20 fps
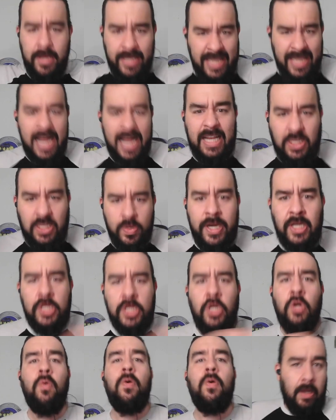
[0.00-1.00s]
Yes, we
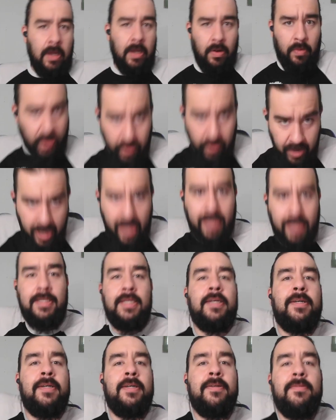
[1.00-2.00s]
do. Well, you're not.